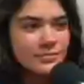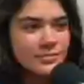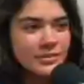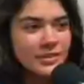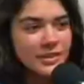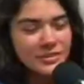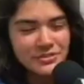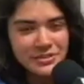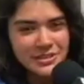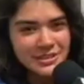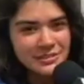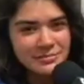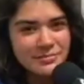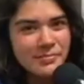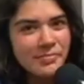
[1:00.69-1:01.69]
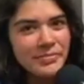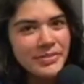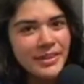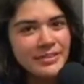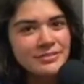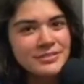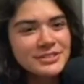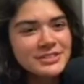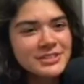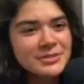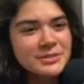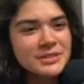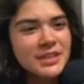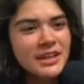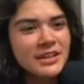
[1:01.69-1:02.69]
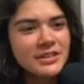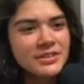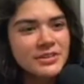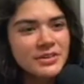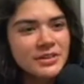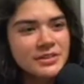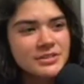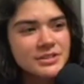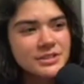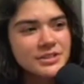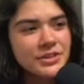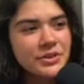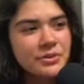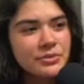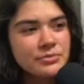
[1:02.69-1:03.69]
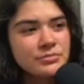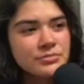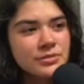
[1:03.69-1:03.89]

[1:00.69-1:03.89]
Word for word: Not really. At first, I was kind of looking to go